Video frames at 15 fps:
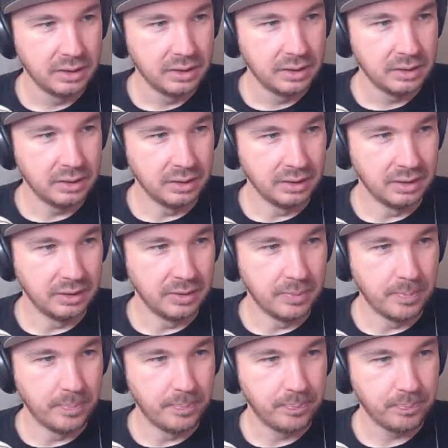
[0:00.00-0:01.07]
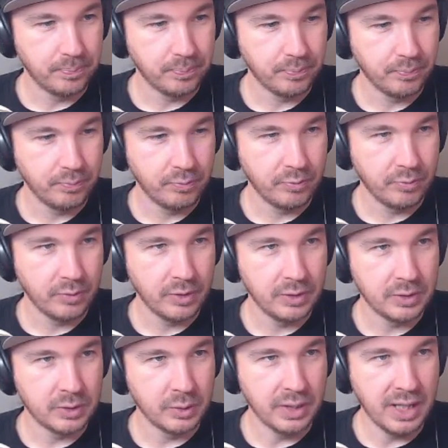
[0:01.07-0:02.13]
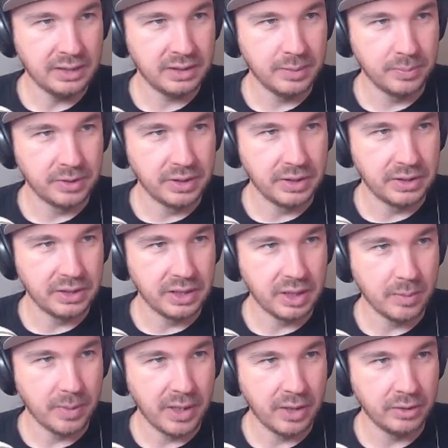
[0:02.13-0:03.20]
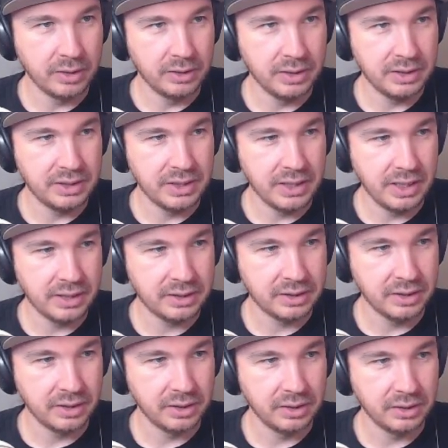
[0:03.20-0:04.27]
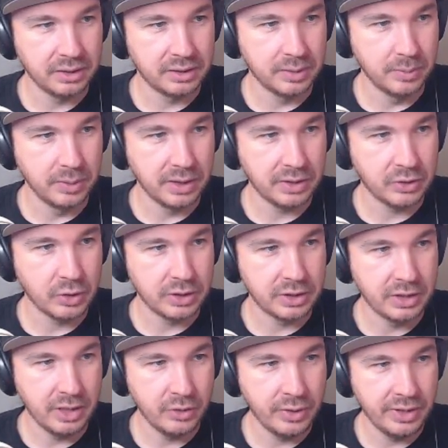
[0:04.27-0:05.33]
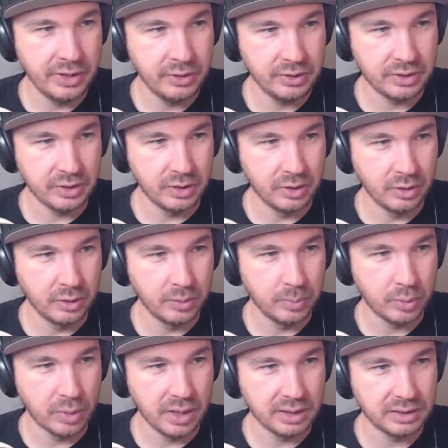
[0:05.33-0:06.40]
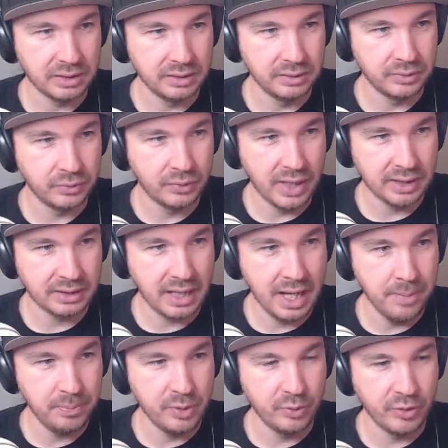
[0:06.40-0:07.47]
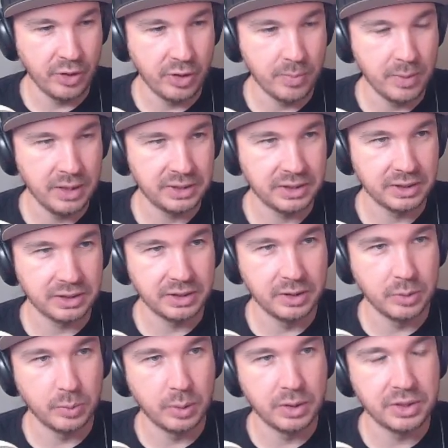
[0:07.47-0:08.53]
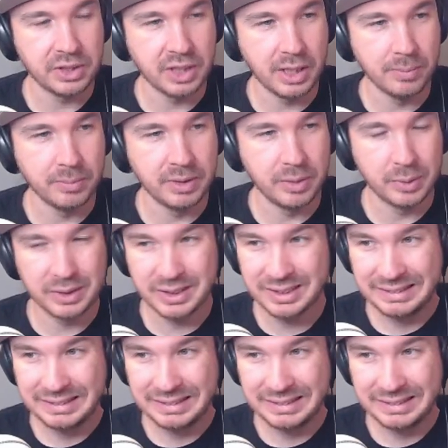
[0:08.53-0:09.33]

So that's something to think about. Unless he hits on some electric generators, the arm press. In fact, Ampy very much is going to one-shot me, which